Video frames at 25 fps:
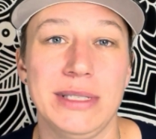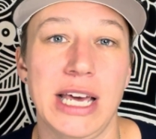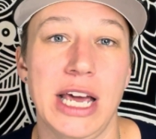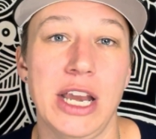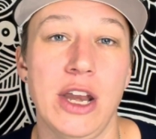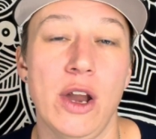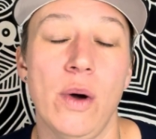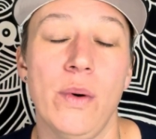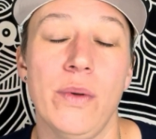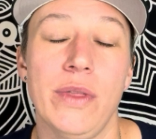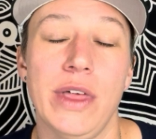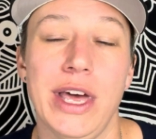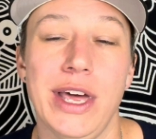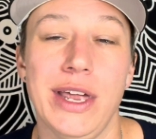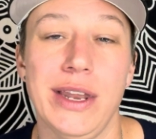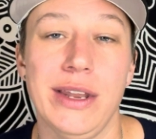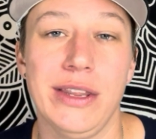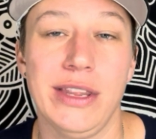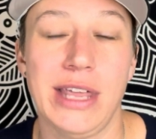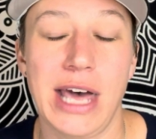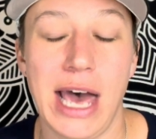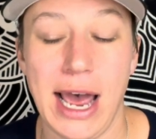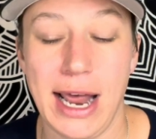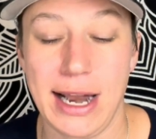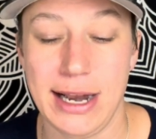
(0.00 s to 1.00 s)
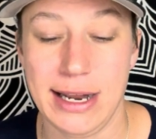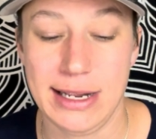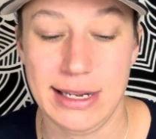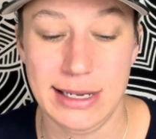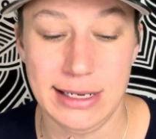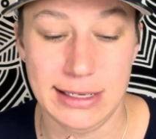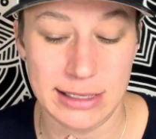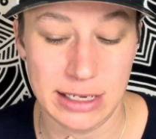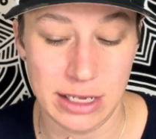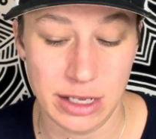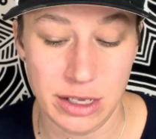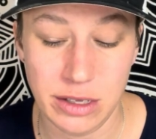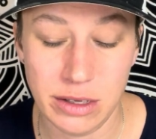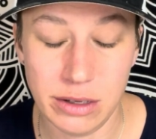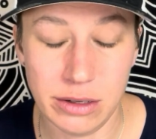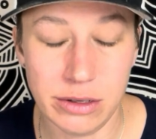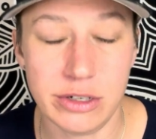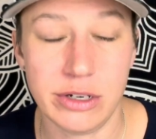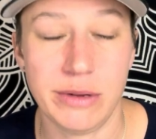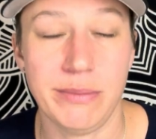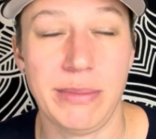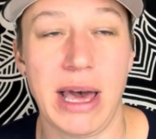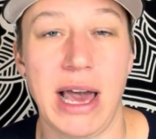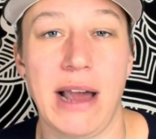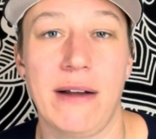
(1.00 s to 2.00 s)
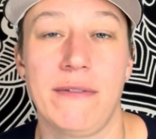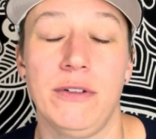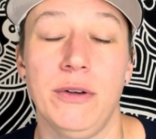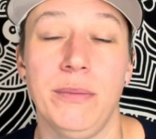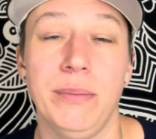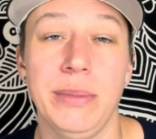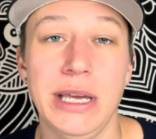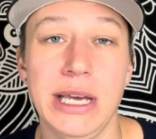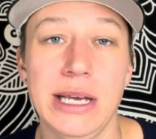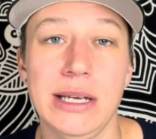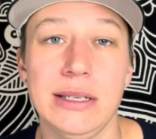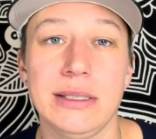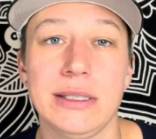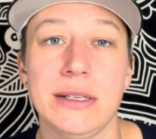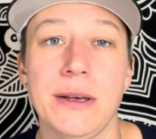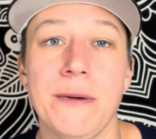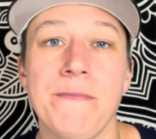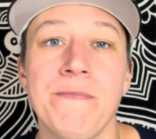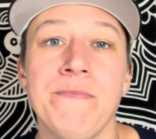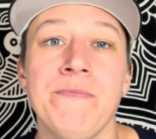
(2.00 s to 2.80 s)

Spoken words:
I know that is a huge impactful piece.